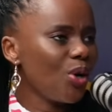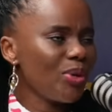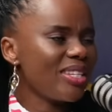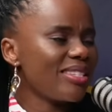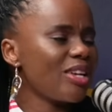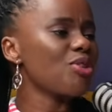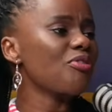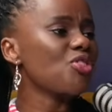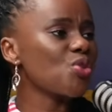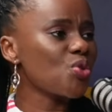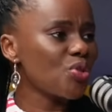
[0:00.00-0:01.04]
we decide to have
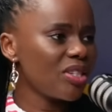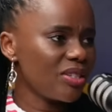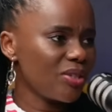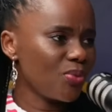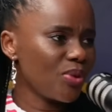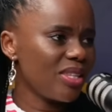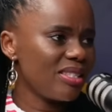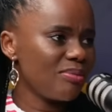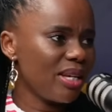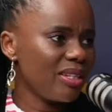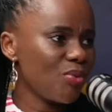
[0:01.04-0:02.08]
children with these
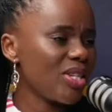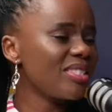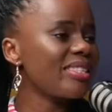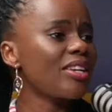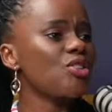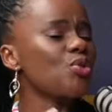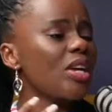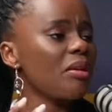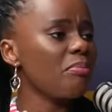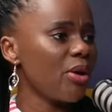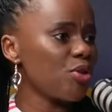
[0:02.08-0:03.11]
men. We mm. decided to get
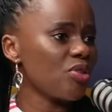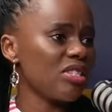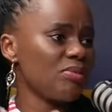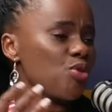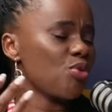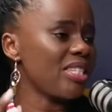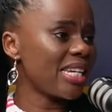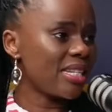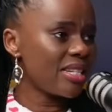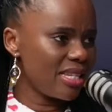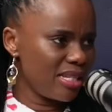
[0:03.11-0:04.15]
married to these men, to
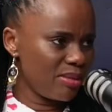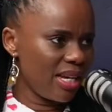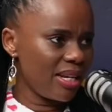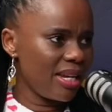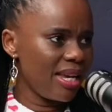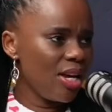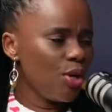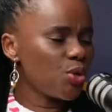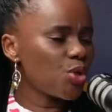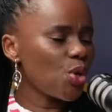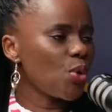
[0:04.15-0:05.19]
date these men.
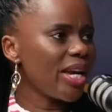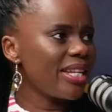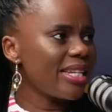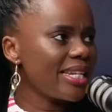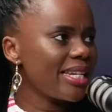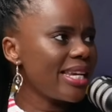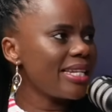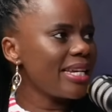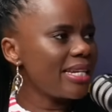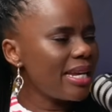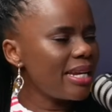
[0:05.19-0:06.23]
So it it it
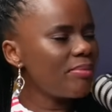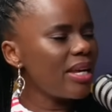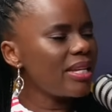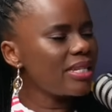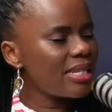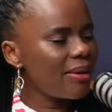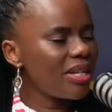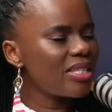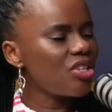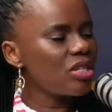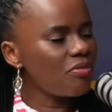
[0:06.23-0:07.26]
it it, it it's
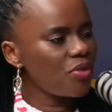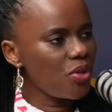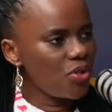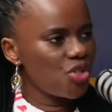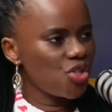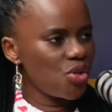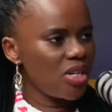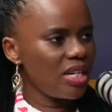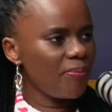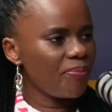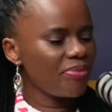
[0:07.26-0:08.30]
a difficult
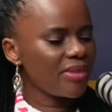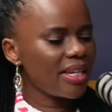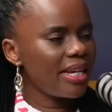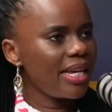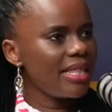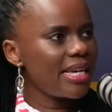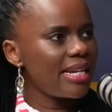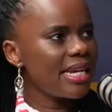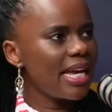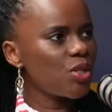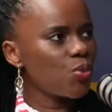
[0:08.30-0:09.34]
journey. Yeah. In that
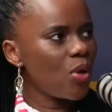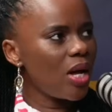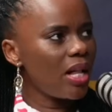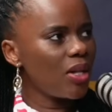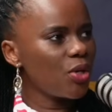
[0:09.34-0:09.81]
as well,